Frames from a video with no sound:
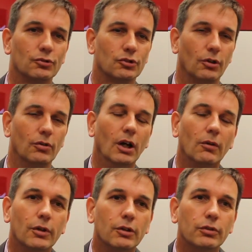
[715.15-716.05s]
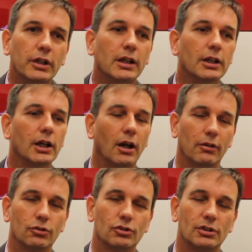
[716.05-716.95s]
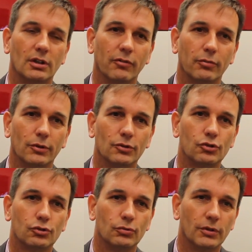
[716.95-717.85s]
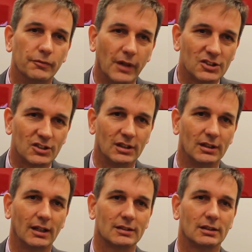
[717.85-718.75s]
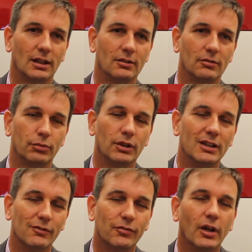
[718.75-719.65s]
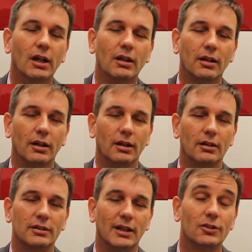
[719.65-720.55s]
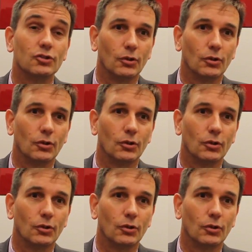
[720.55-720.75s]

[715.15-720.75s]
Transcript: So we really encourage governments to invest in that and believe that is